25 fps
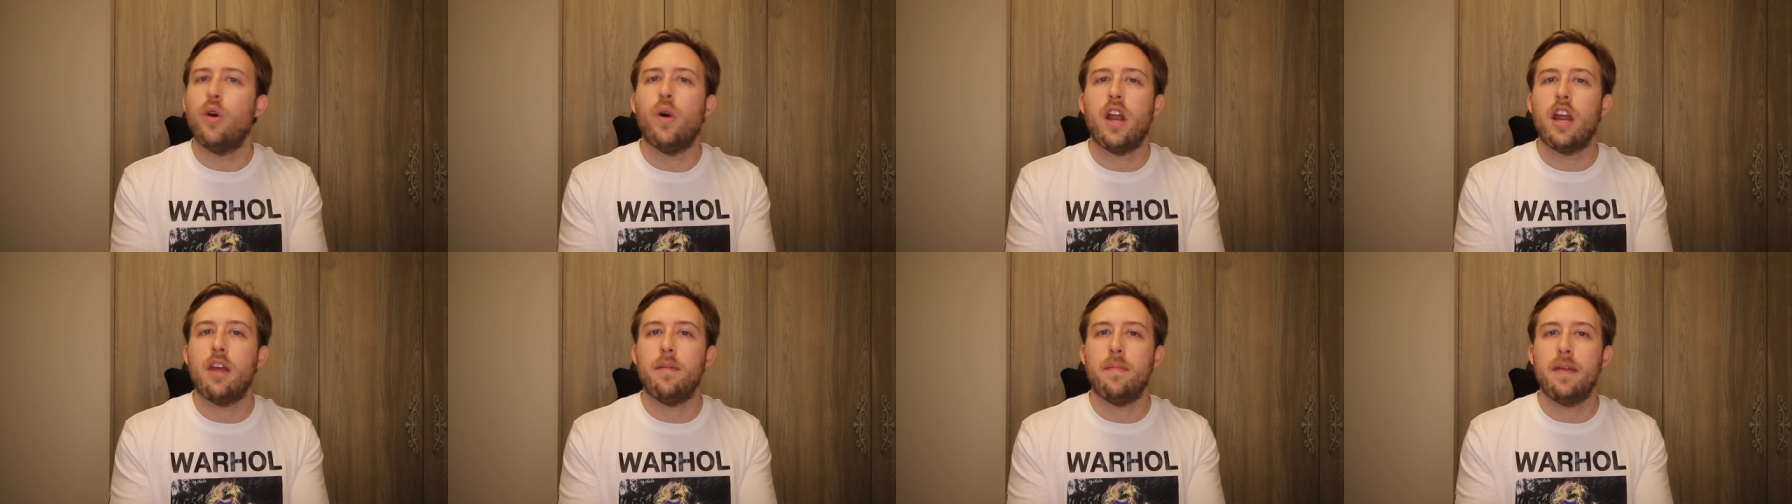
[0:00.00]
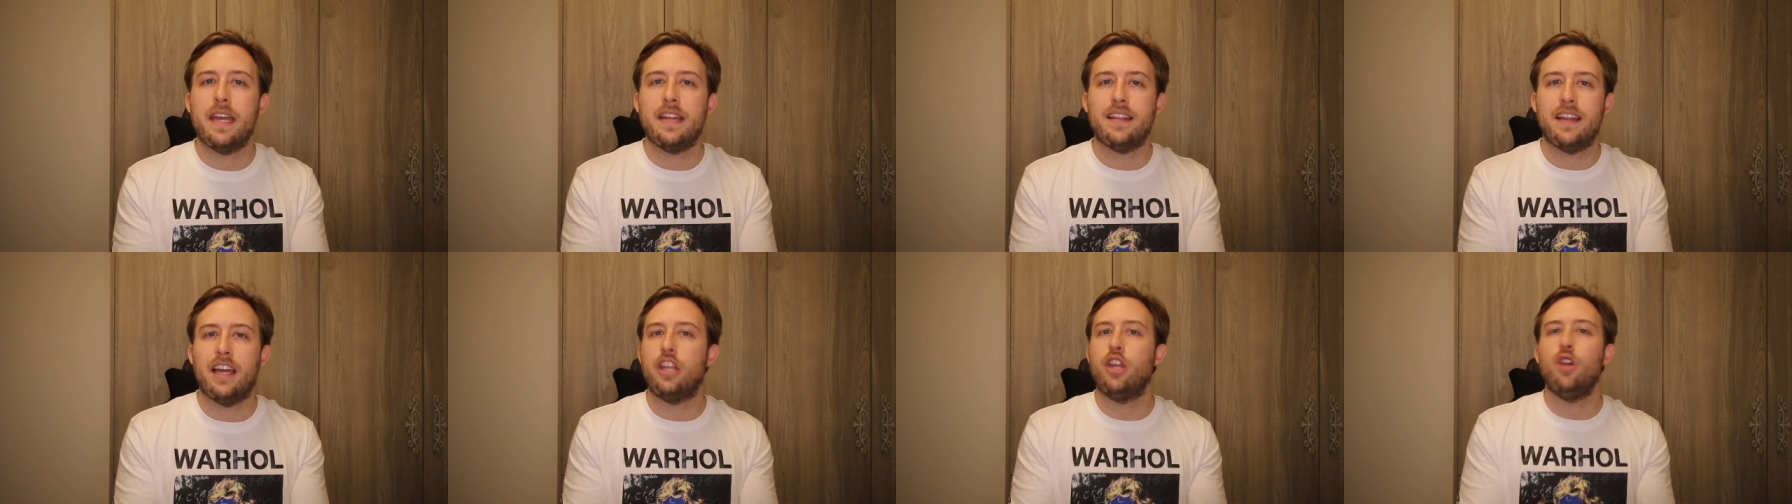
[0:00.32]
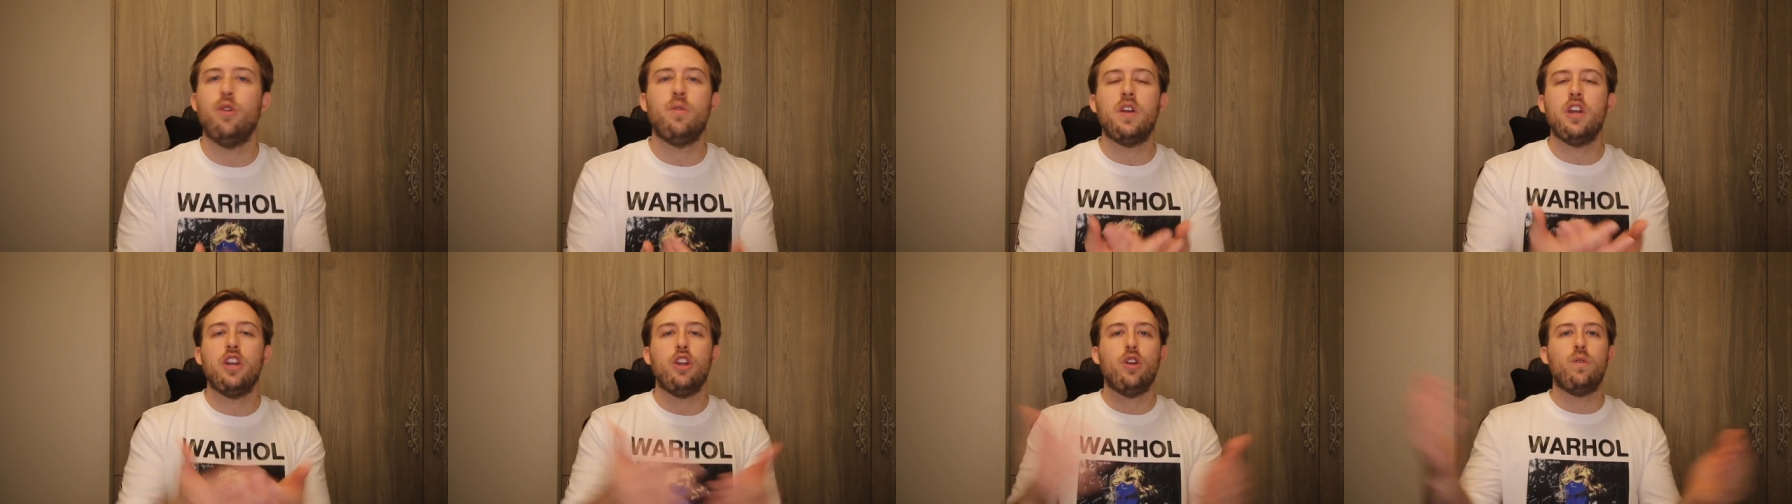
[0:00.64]
know what I mean? Like
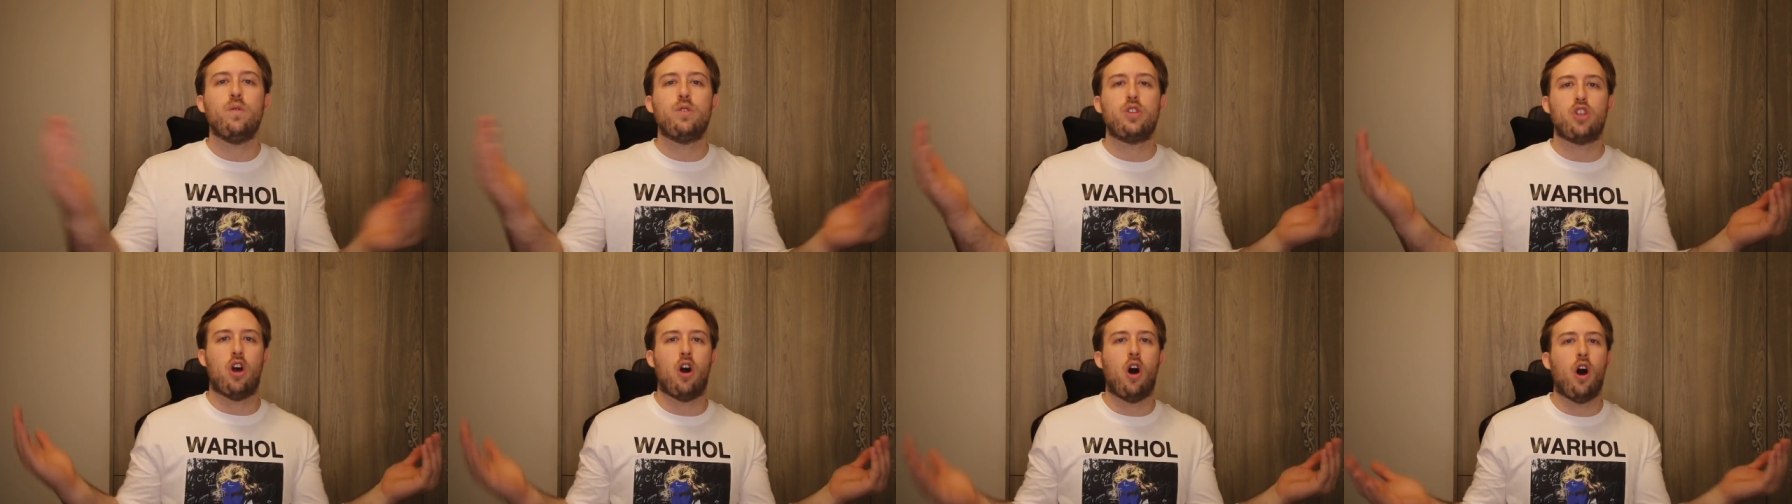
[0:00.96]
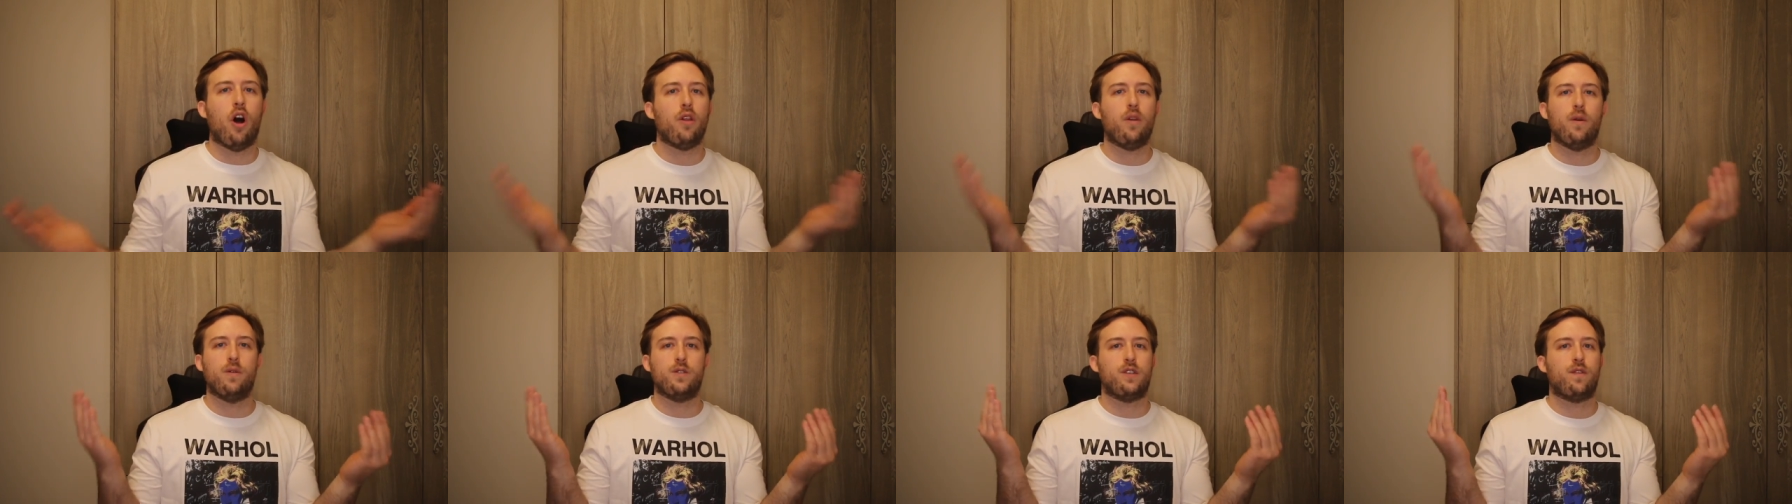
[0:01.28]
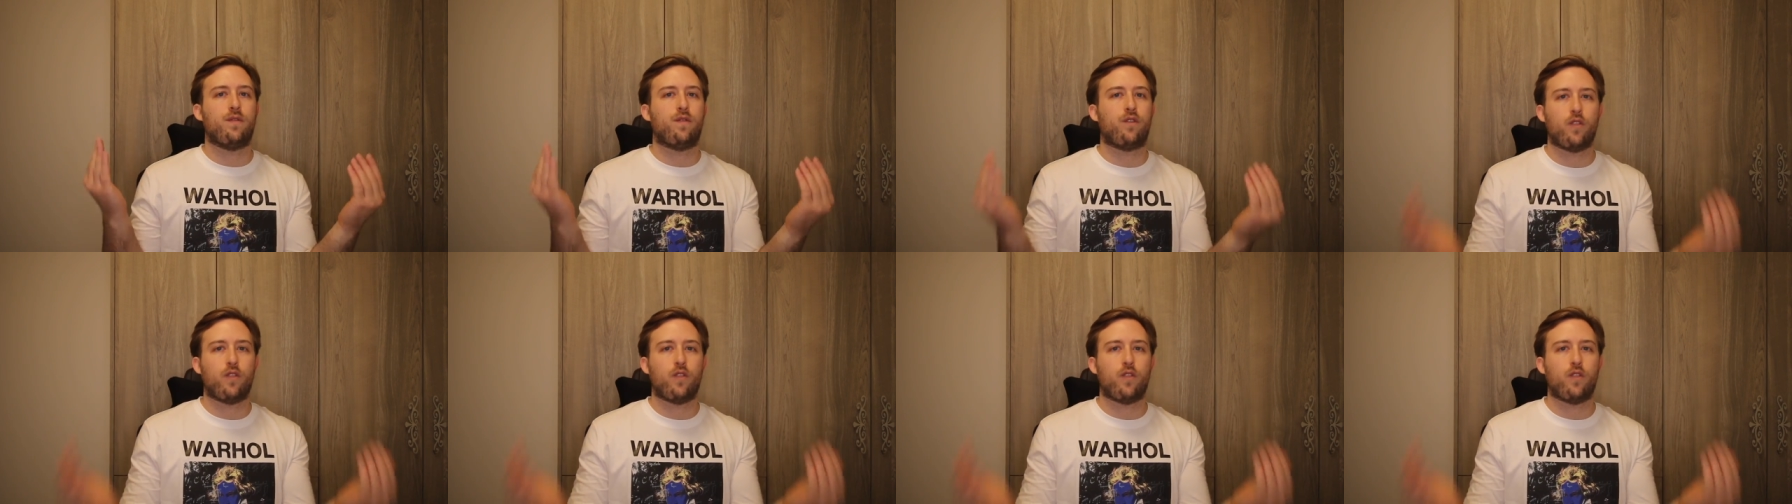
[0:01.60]
you can use all those